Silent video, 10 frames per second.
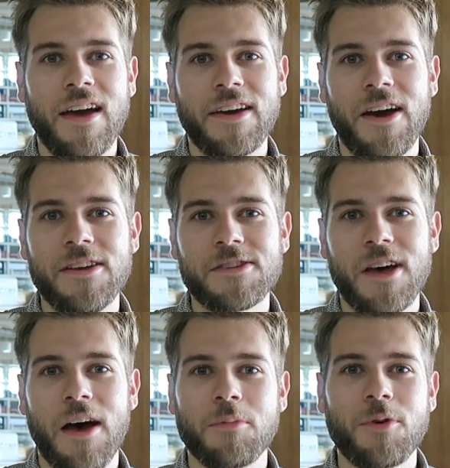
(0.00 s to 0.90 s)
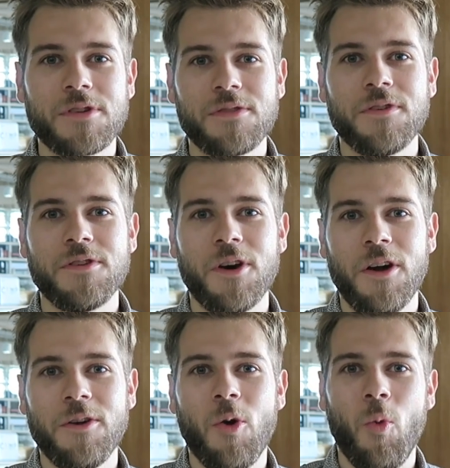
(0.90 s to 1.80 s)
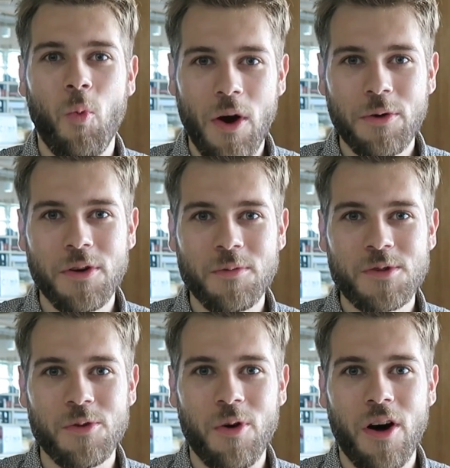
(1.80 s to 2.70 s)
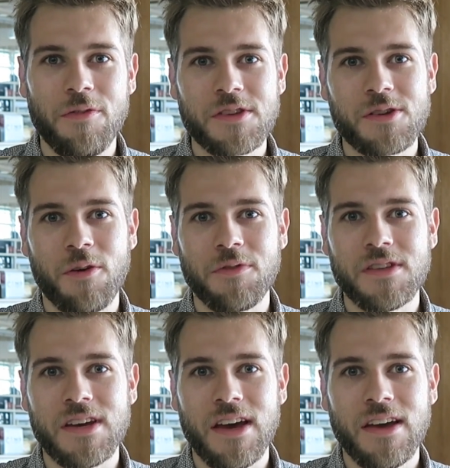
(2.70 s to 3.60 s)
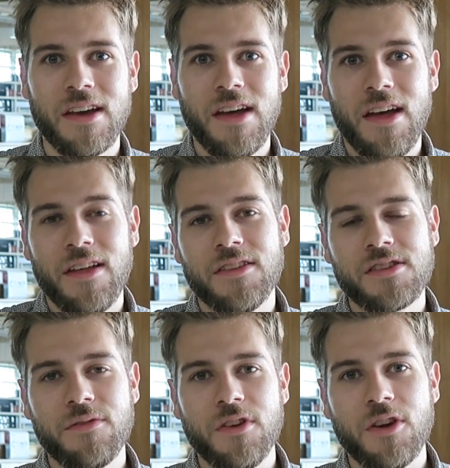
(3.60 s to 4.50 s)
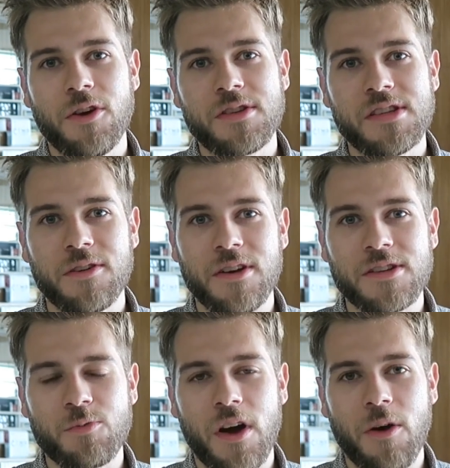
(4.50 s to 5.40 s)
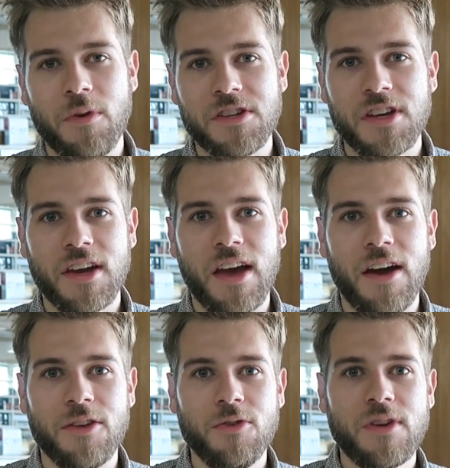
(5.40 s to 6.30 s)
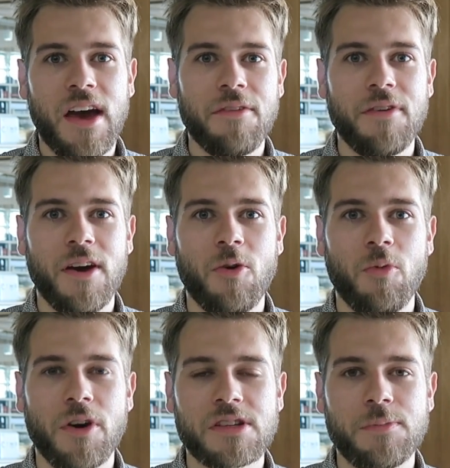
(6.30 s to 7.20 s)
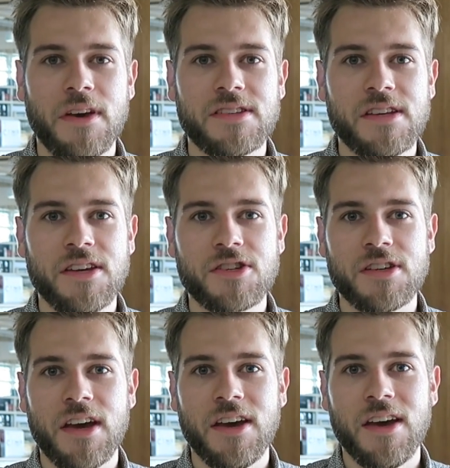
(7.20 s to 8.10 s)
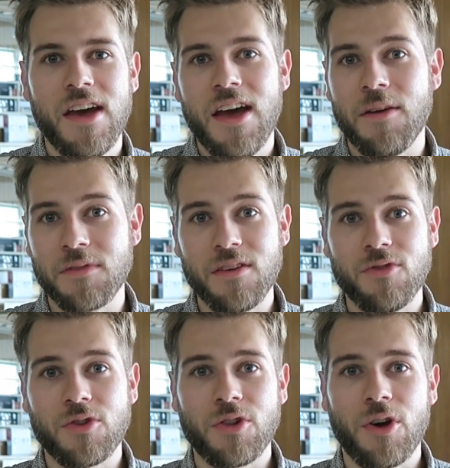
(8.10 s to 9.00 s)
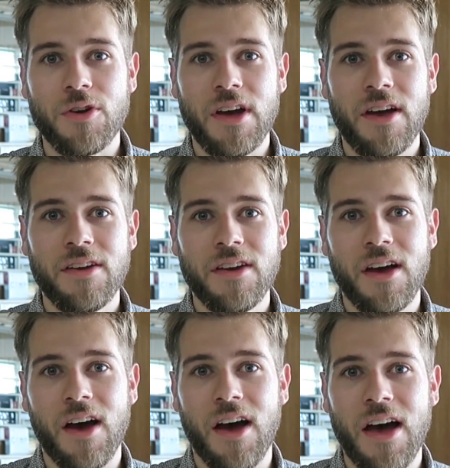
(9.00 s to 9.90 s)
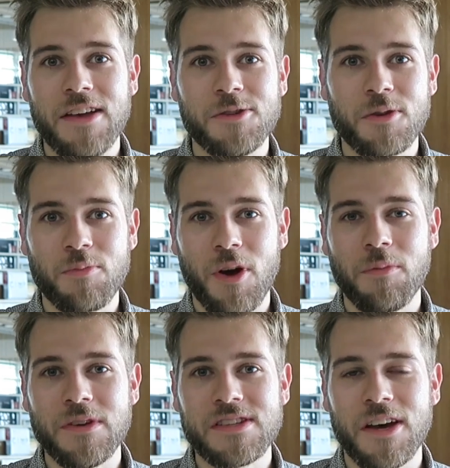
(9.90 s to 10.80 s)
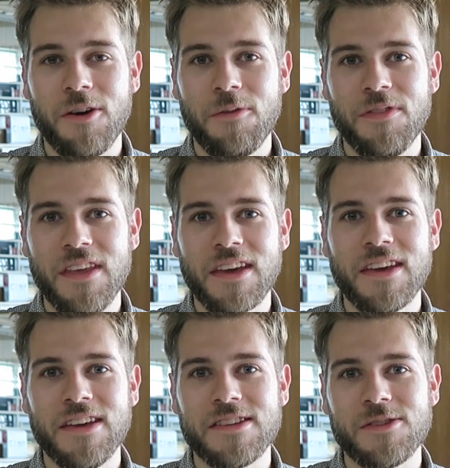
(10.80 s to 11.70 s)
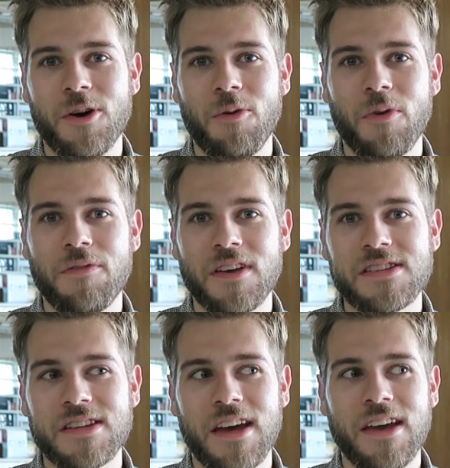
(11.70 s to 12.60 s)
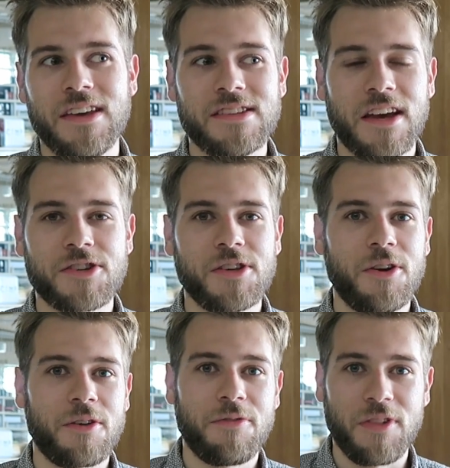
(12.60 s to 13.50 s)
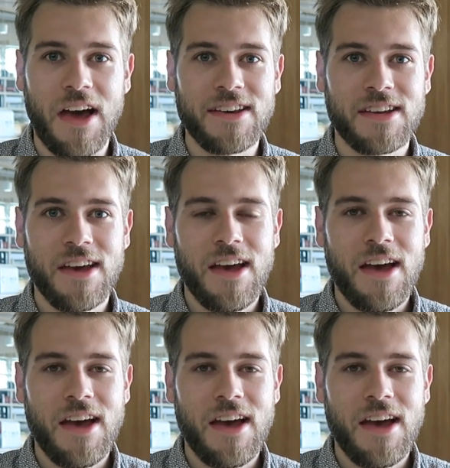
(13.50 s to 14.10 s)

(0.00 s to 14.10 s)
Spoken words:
Hey guys, I'm Christopher Dodd. Welcome to Office of the Day. This is the video series where we check out a new cafe or workspace each day and give you the lowdown. As you can probably tell, Nick is not with us today. He's actually on a flight.